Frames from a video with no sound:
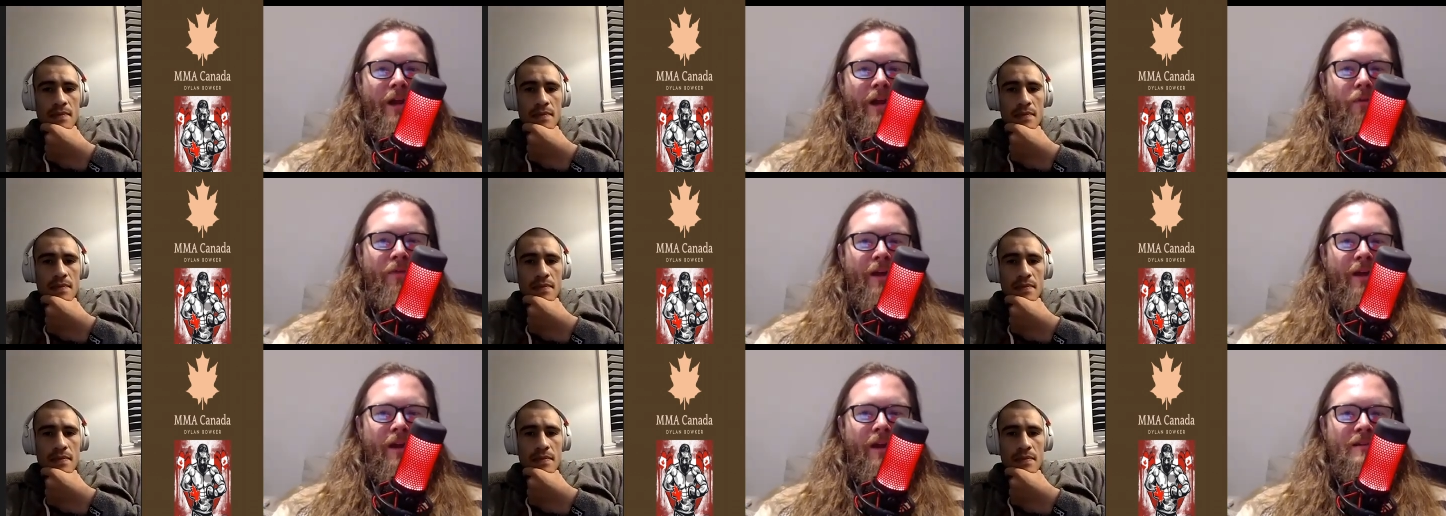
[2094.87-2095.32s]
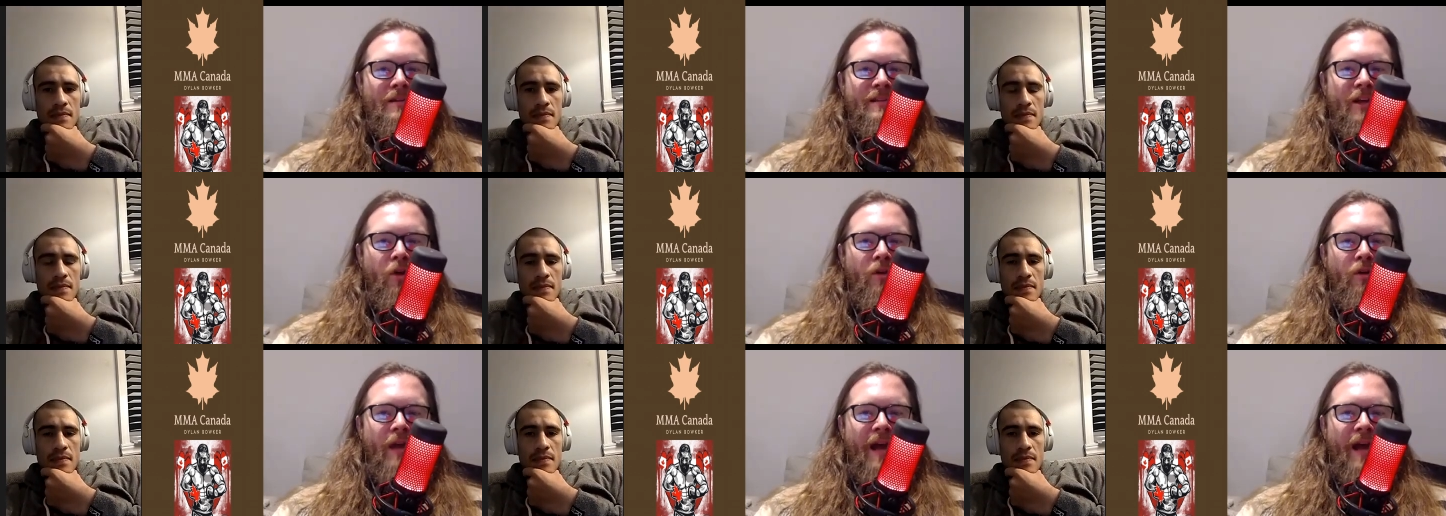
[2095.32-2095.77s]
Speaker 1: put out
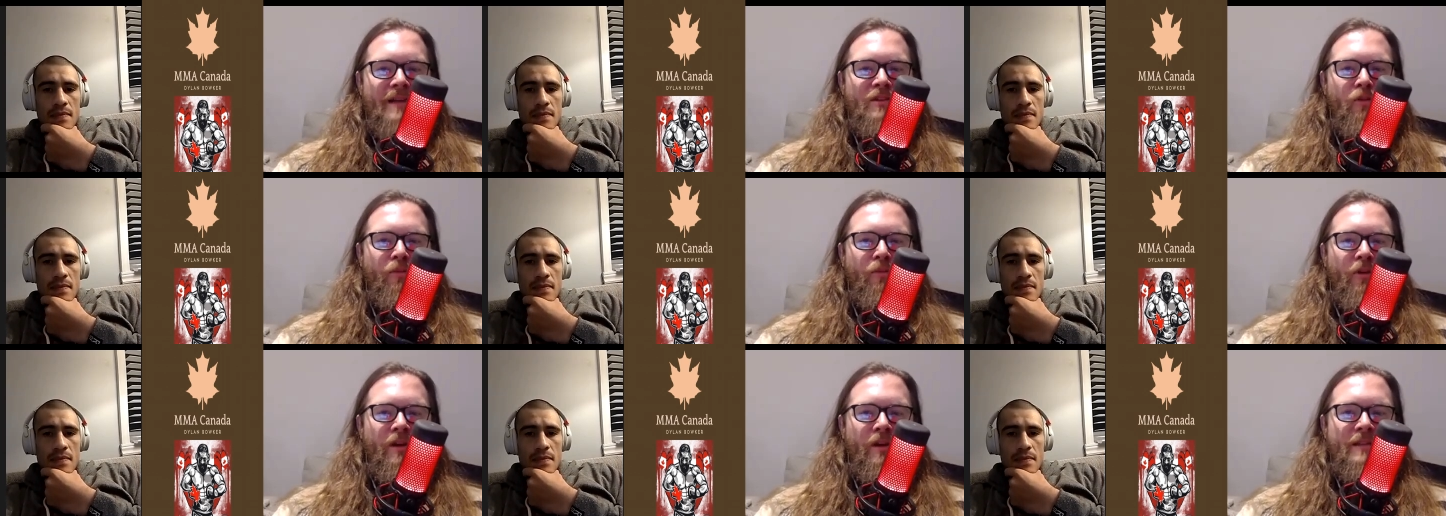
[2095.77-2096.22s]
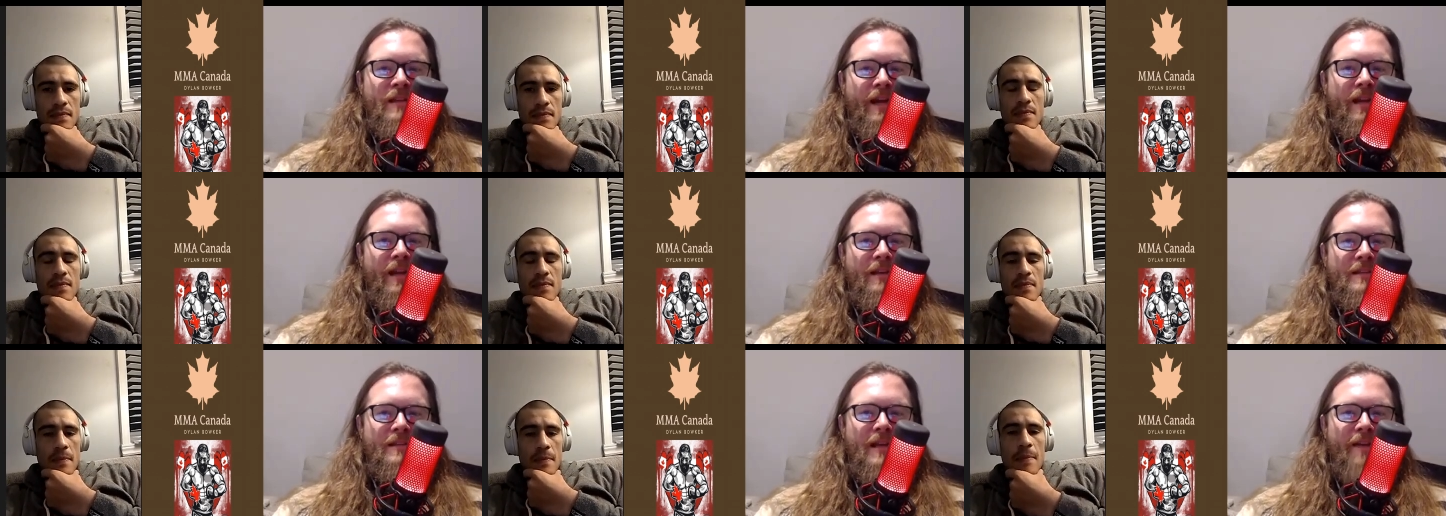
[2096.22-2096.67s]
there. So yeah,
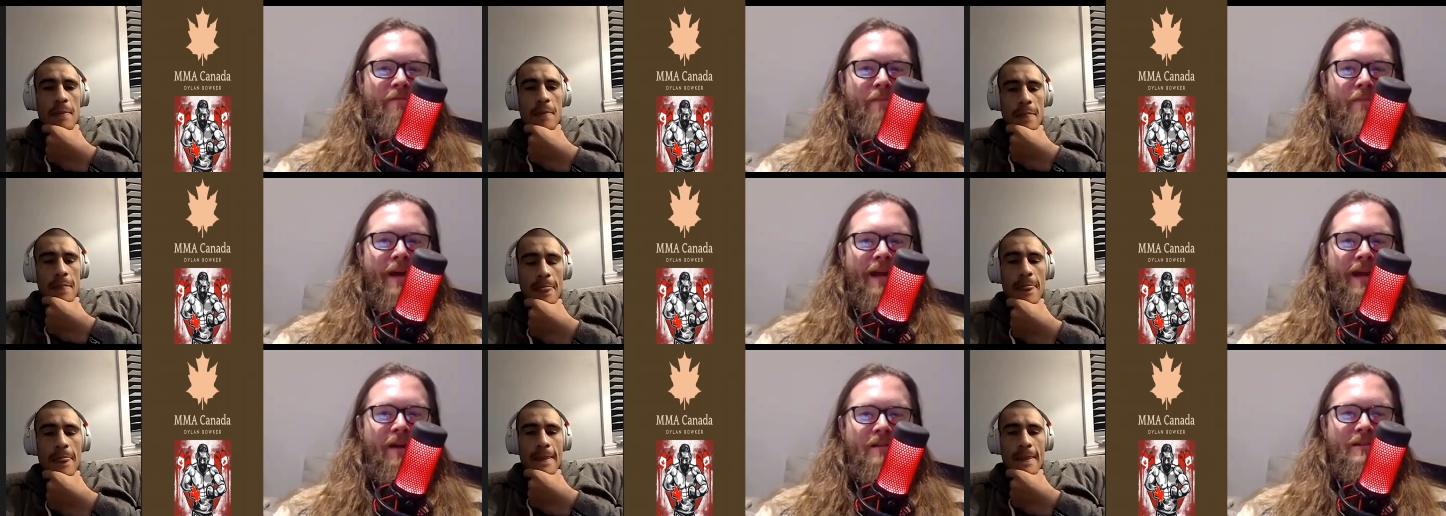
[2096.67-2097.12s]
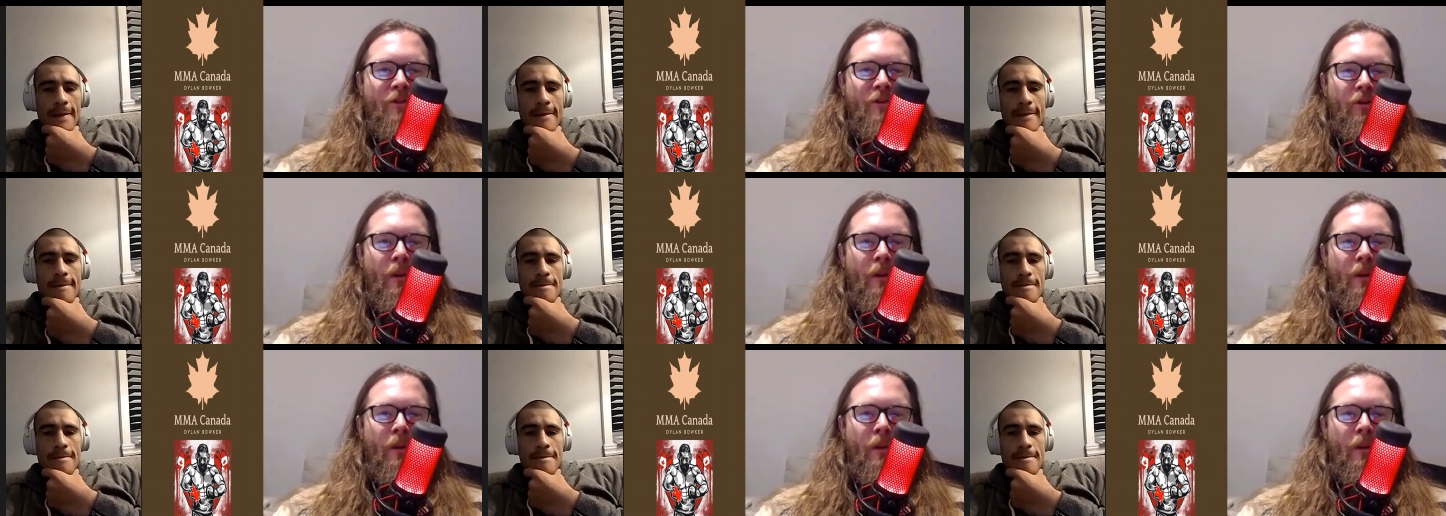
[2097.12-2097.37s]
super exciting stuff, man.